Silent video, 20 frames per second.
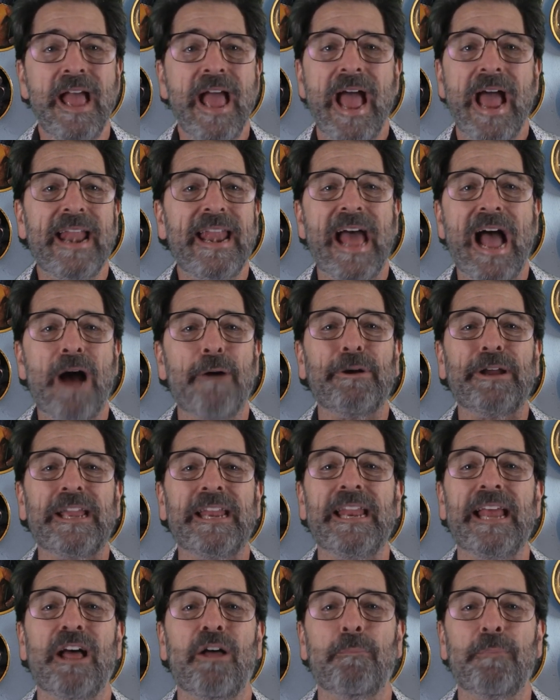and how it can
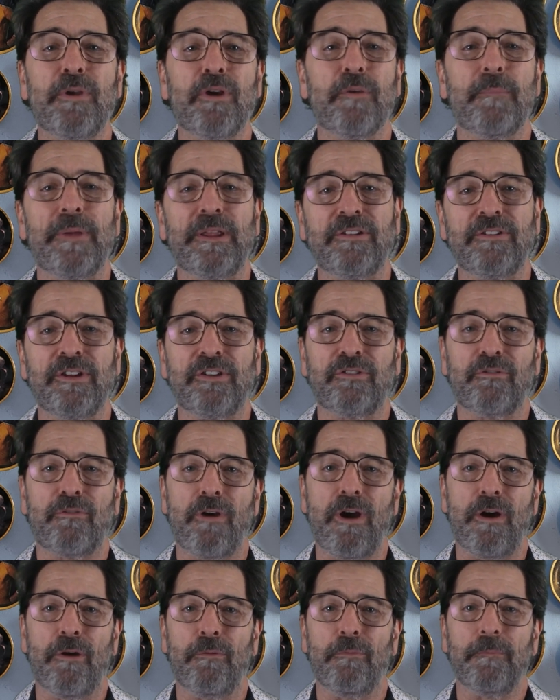help your business
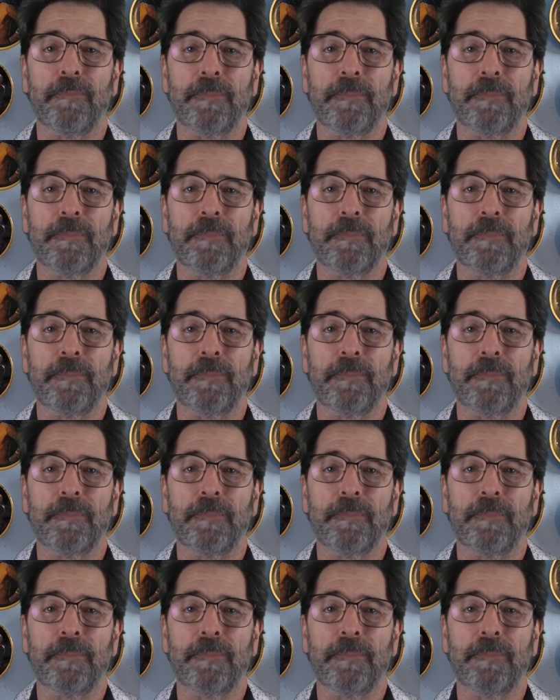grow.